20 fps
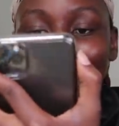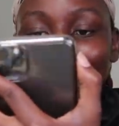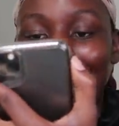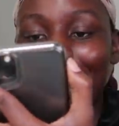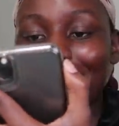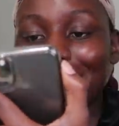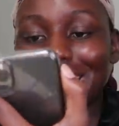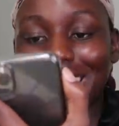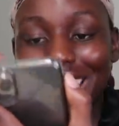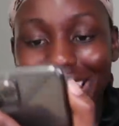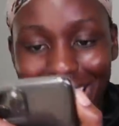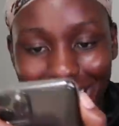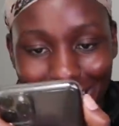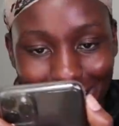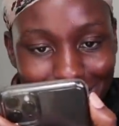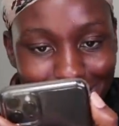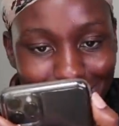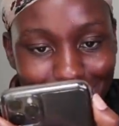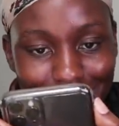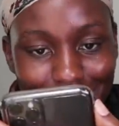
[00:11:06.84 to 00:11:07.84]
that
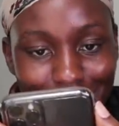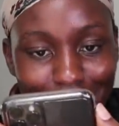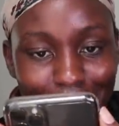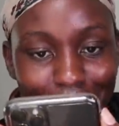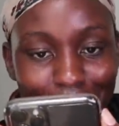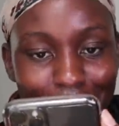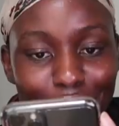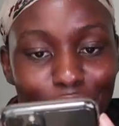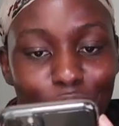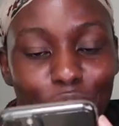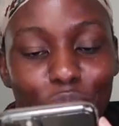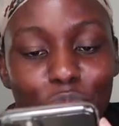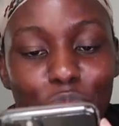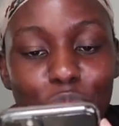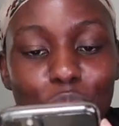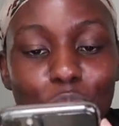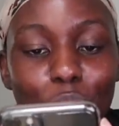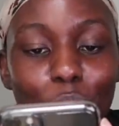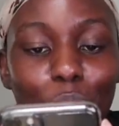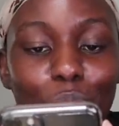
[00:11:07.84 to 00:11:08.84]
is
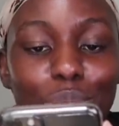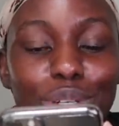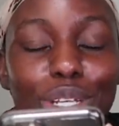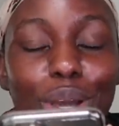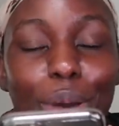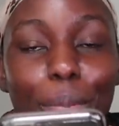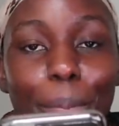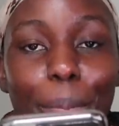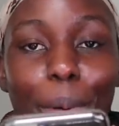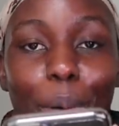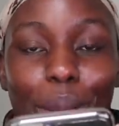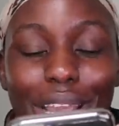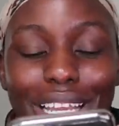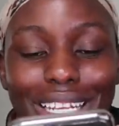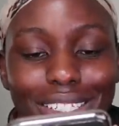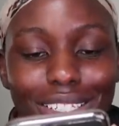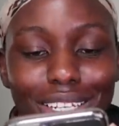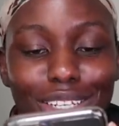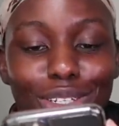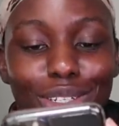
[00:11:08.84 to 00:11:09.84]

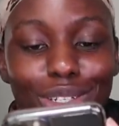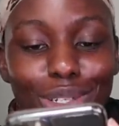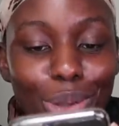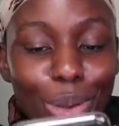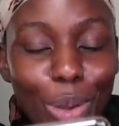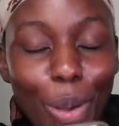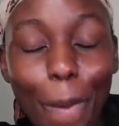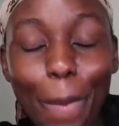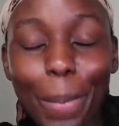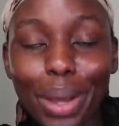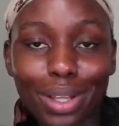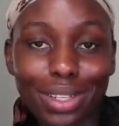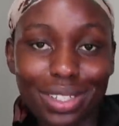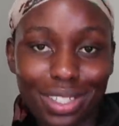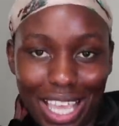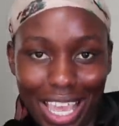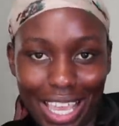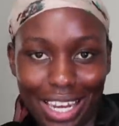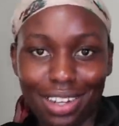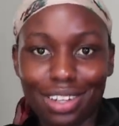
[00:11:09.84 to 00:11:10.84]

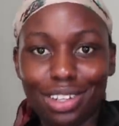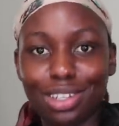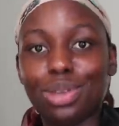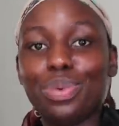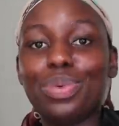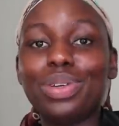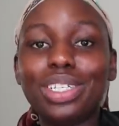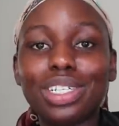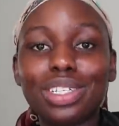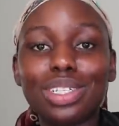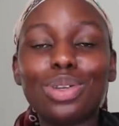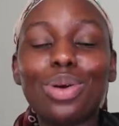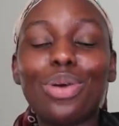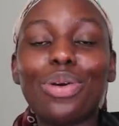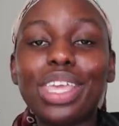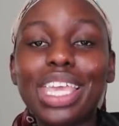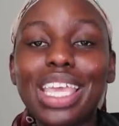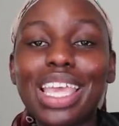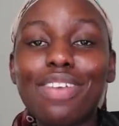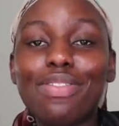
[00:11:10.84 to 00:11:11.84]
0.2%, which is
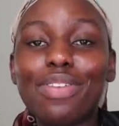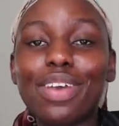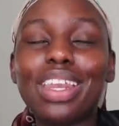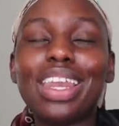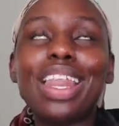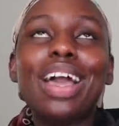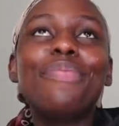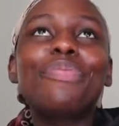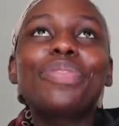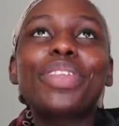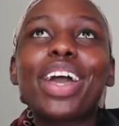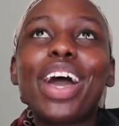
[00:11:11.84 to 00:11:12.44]
not even